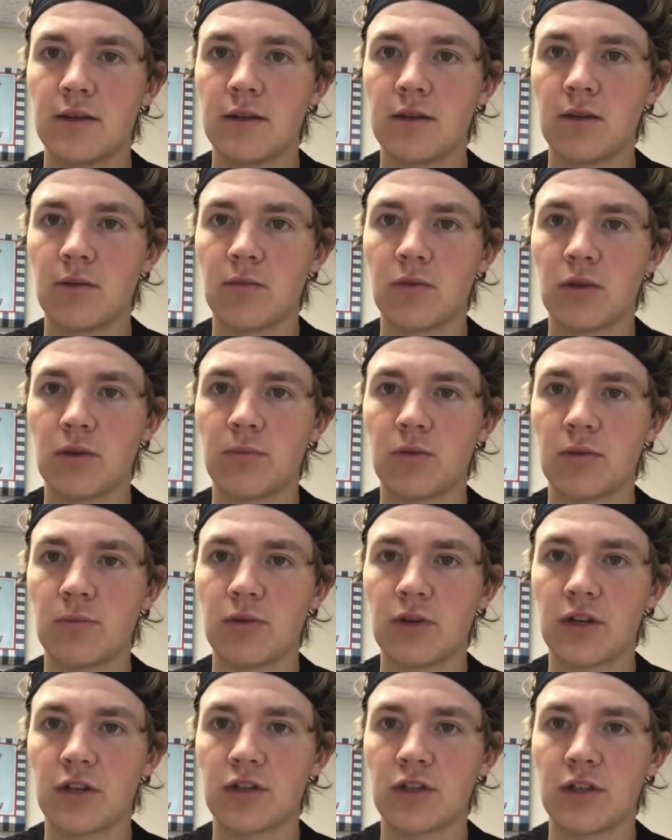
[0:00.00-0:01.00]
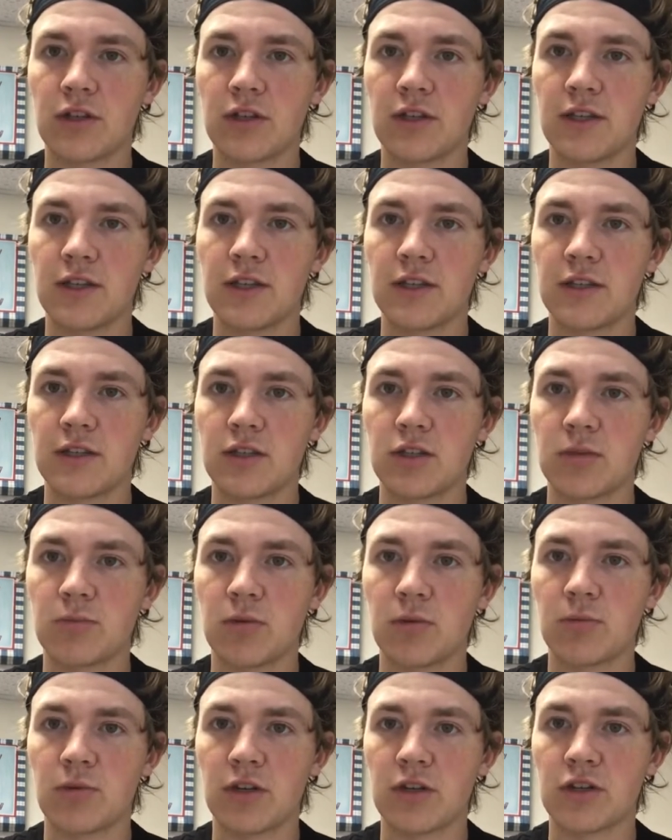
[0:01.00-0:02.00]
Don't really put pressure on these, and just
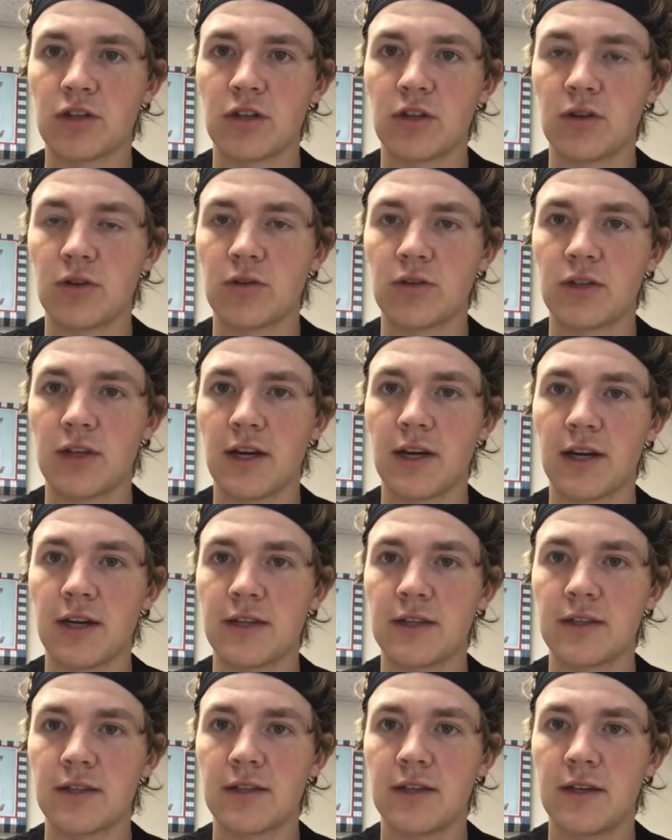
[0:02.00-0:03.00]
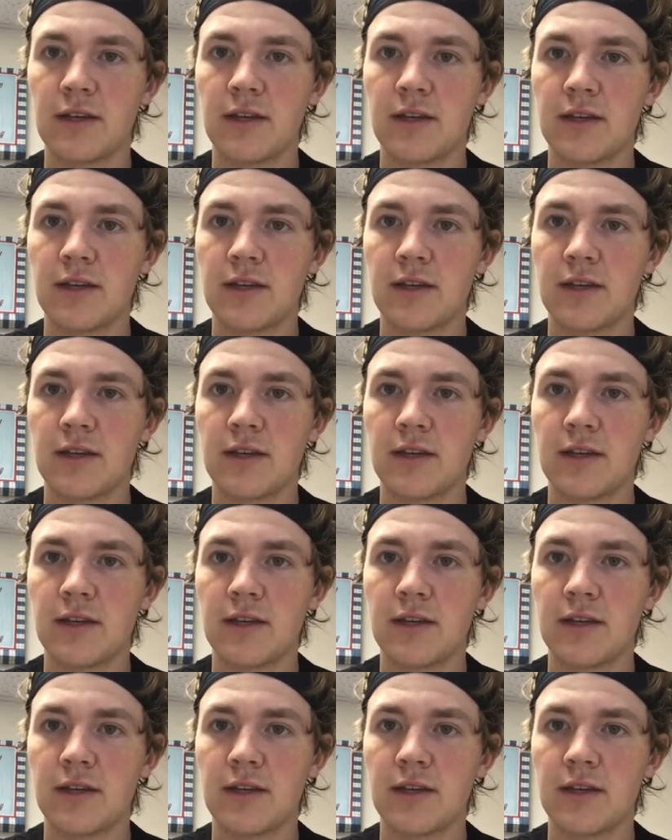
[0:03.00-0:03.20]
put pressure on those guys.